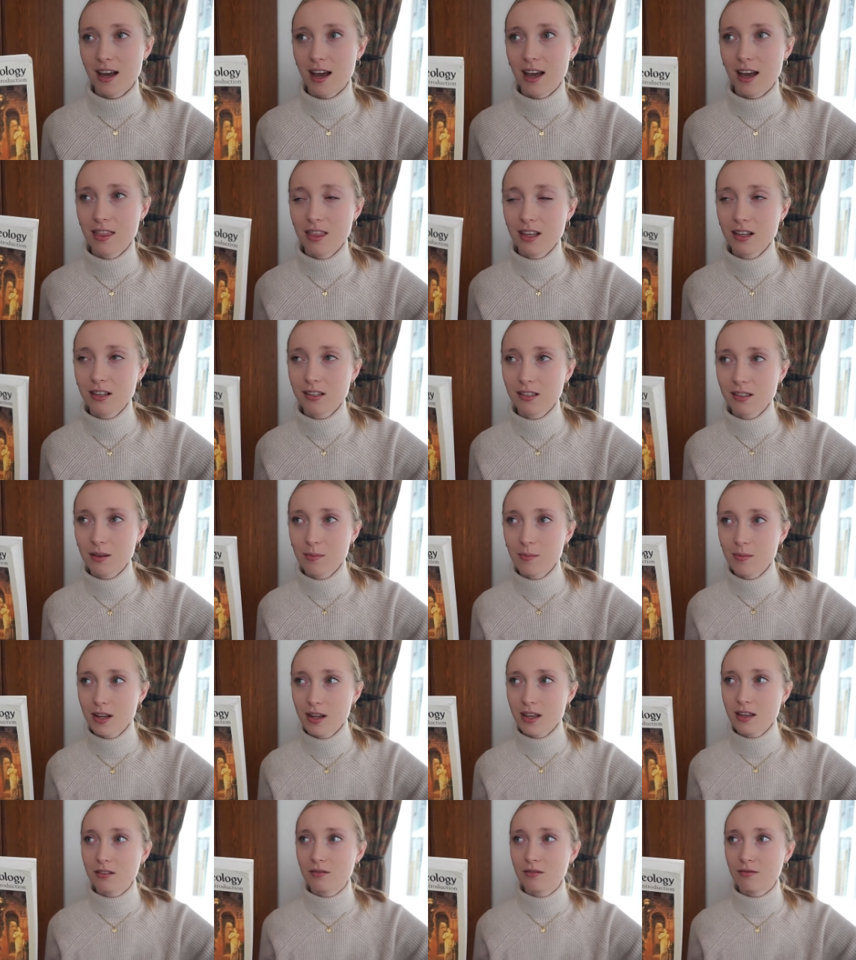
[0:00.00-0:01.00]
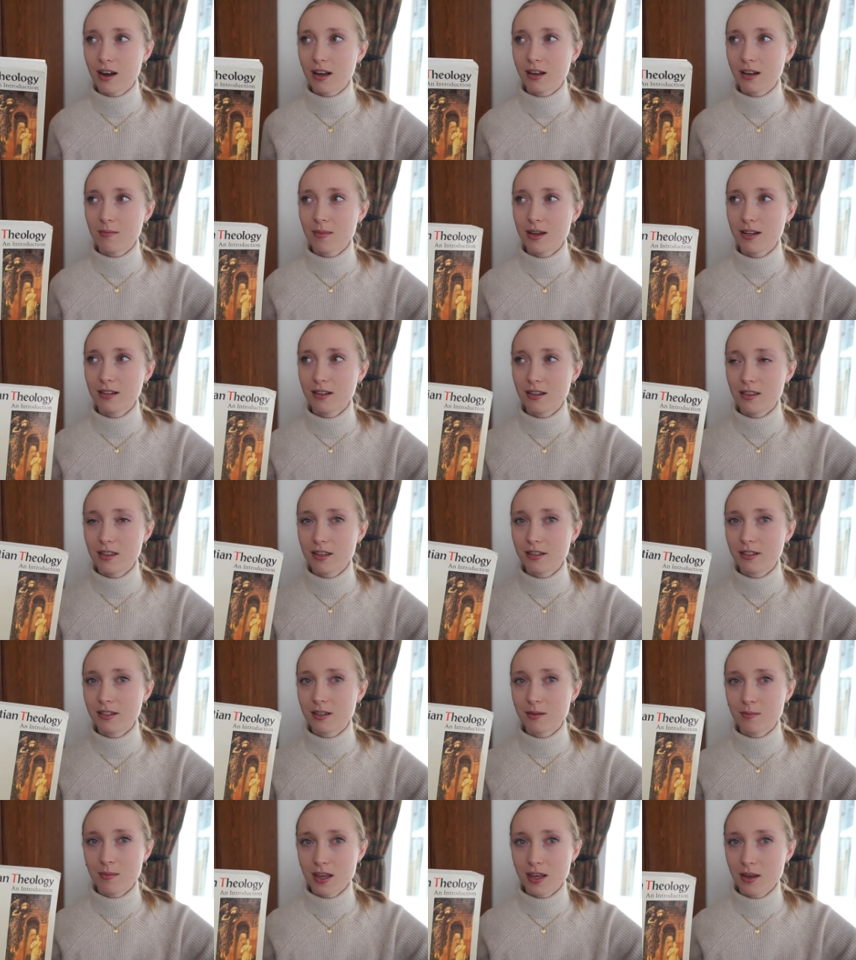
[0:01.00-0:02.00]
I think somebody has recommended this
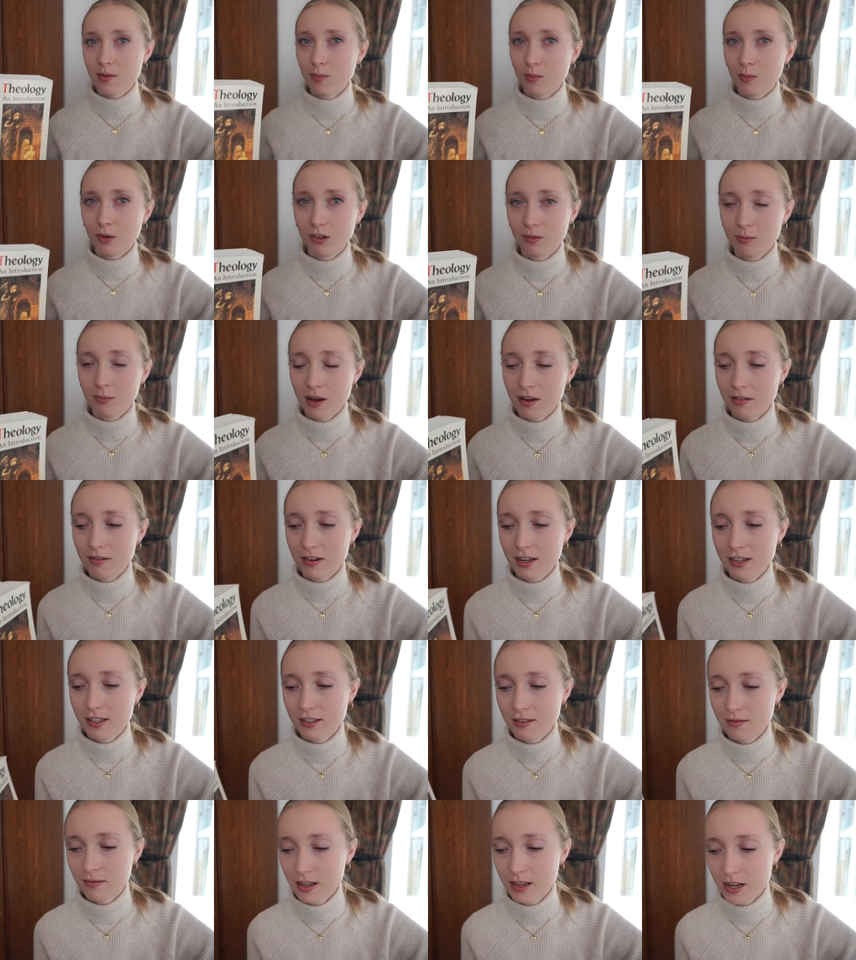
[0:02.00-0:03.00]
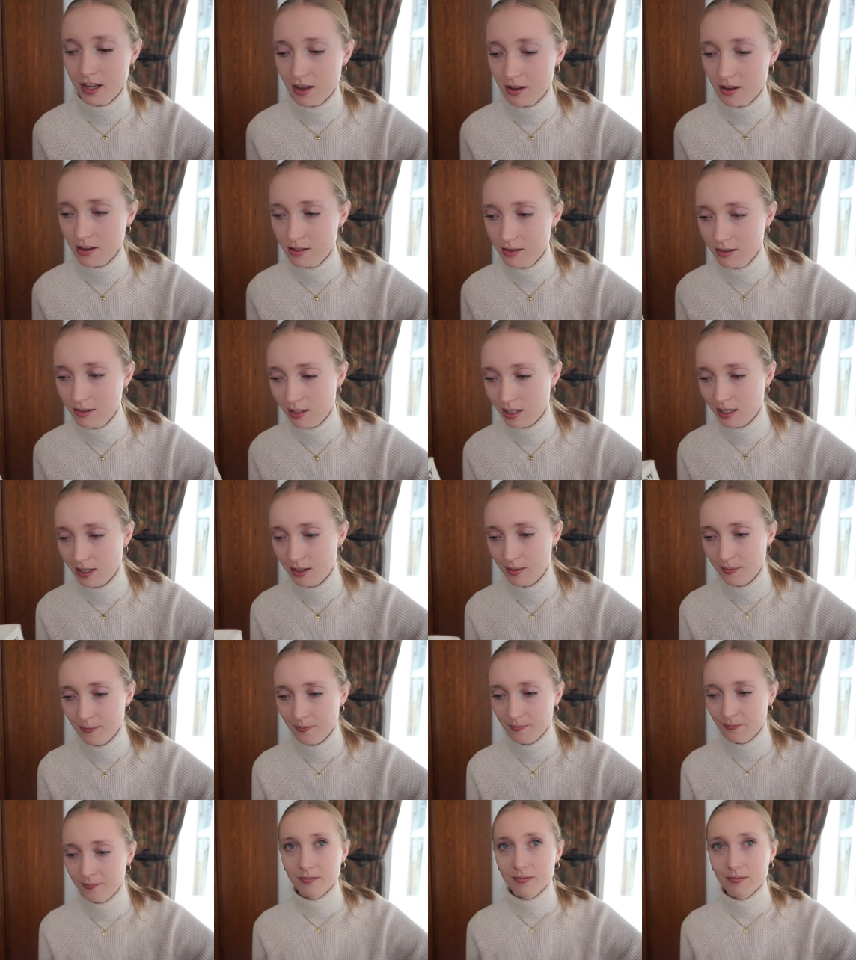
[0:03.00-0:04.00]
to me in one of my recent videos.
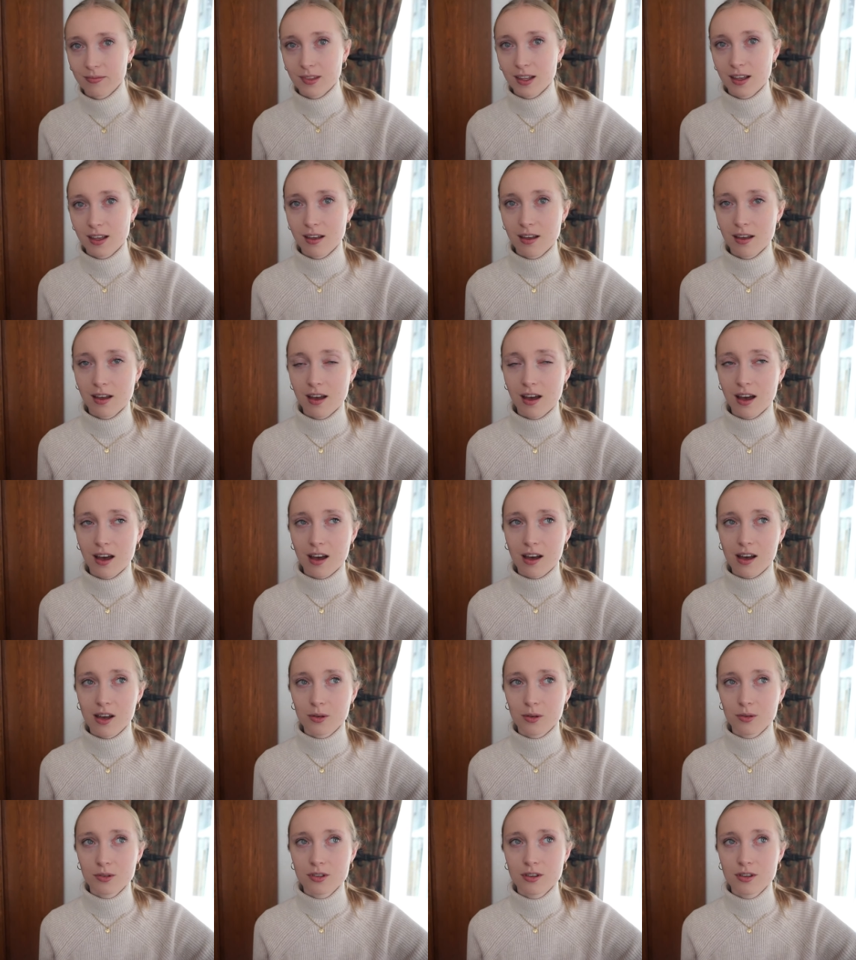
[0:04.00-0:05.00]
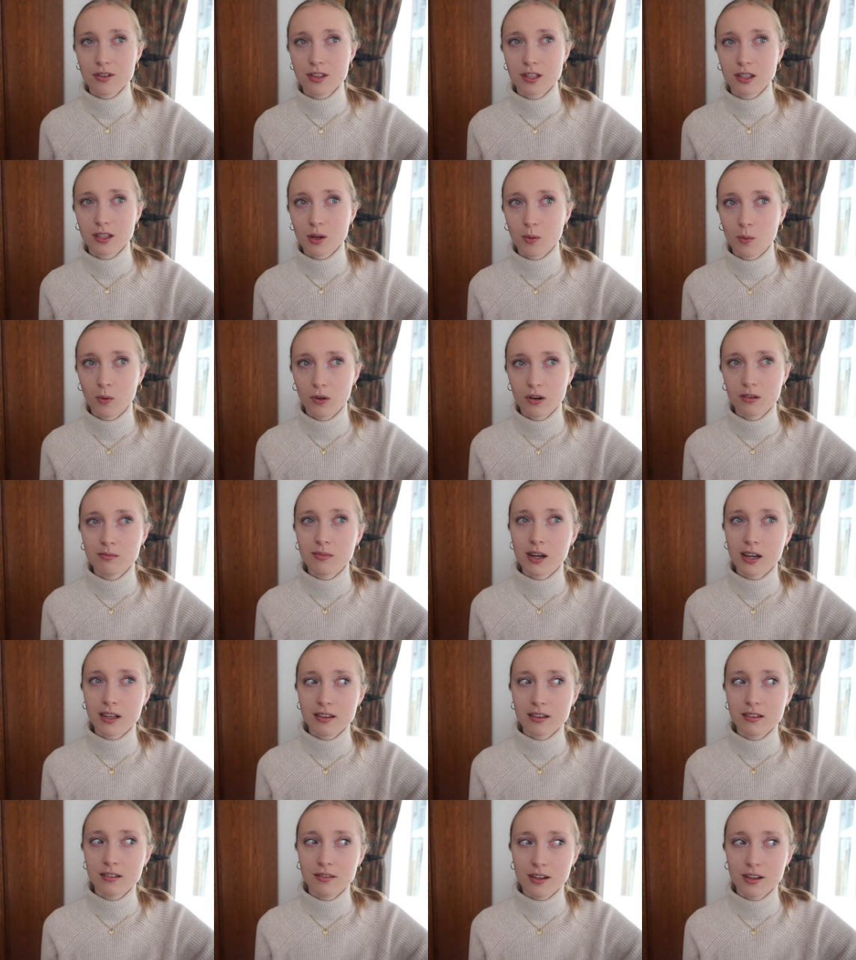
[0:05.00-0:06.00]
I also think that one of my
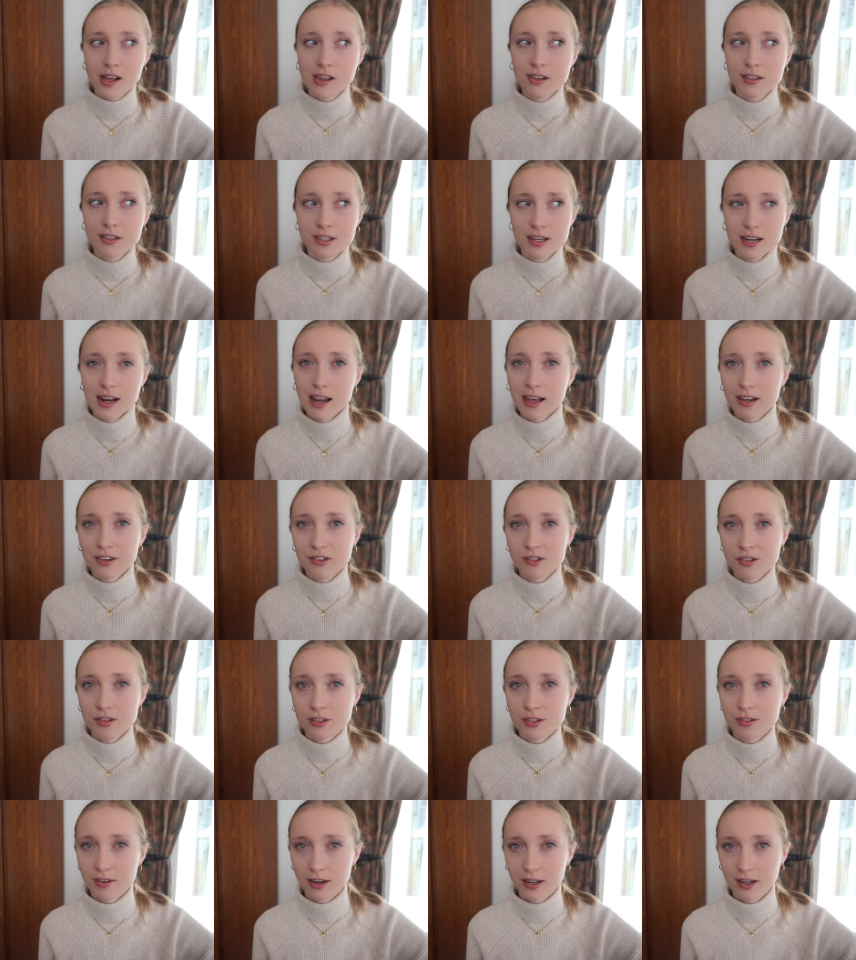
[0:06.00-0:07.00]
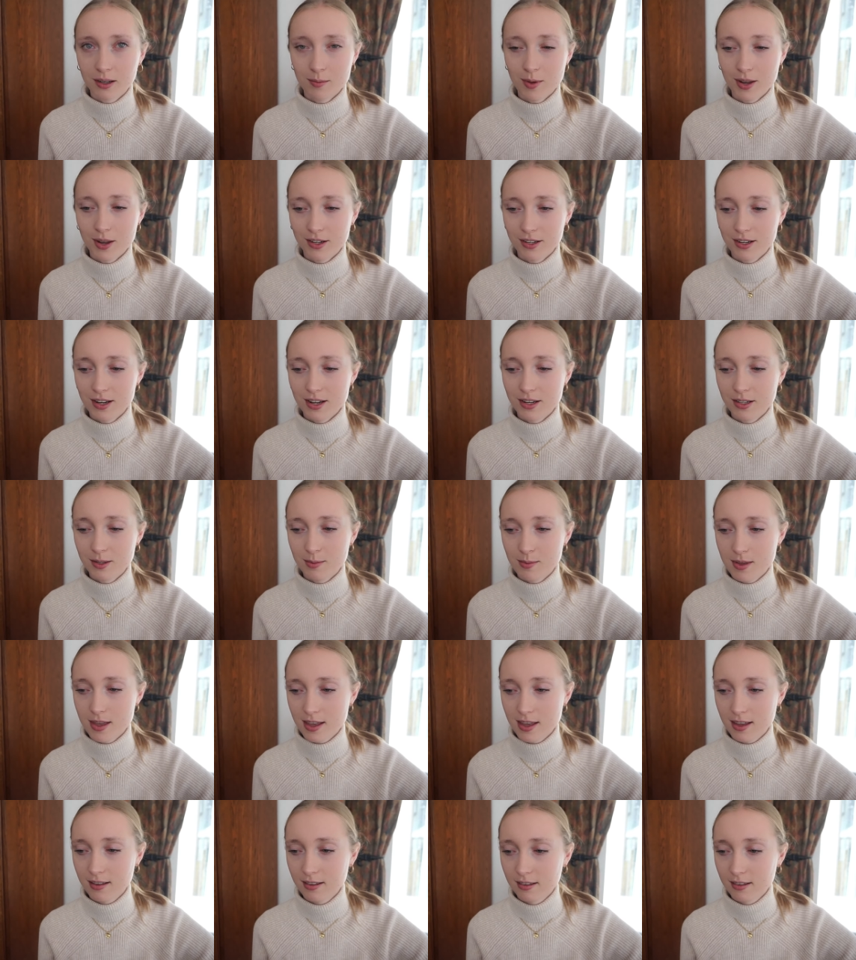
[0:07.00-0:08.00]
university lecturers recommended it to
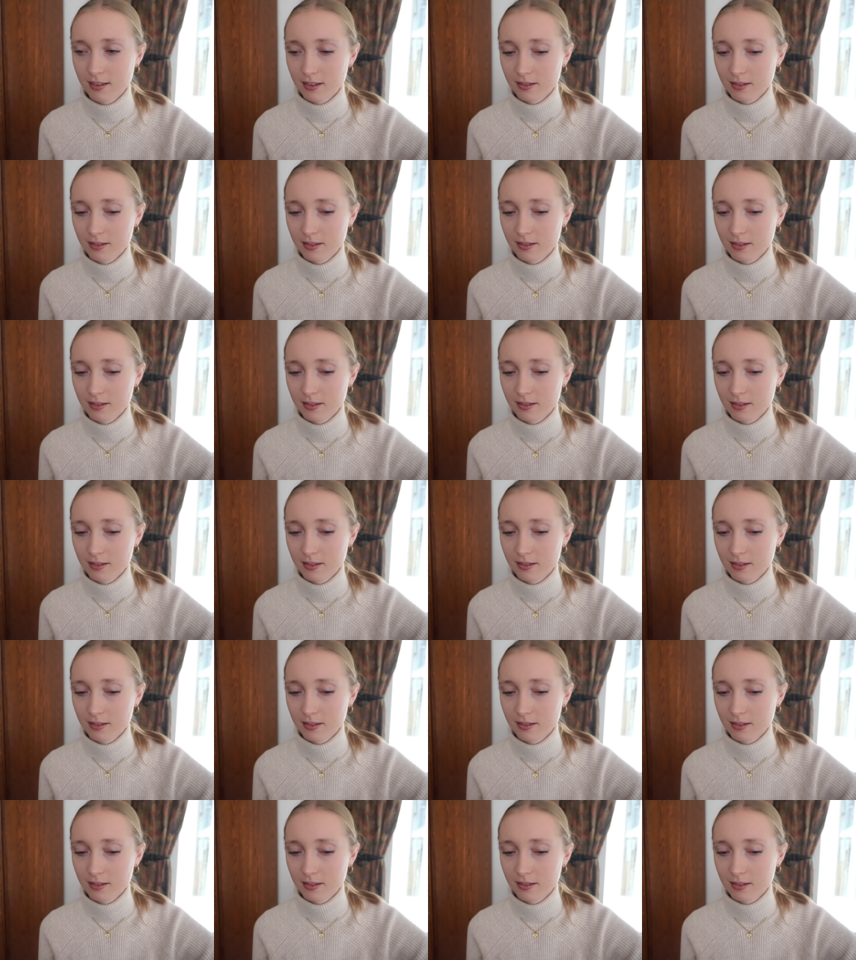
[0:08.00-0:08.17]
me.